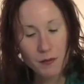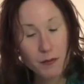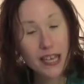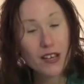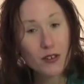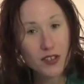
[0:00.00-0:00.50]

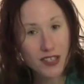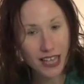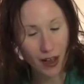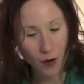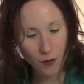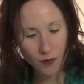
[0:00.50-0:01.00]
Be
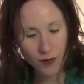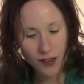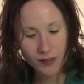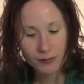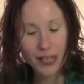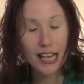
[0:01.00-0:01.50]
yourself,
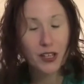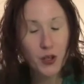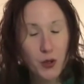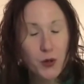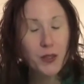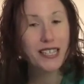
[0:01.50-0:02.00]
and
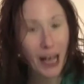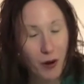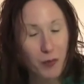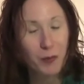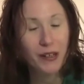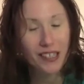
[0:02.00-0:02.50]
who could
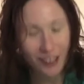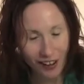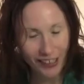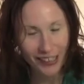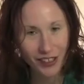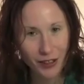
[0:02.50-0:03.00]
help but
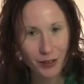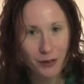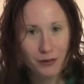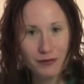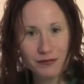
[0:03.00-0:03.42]
like you?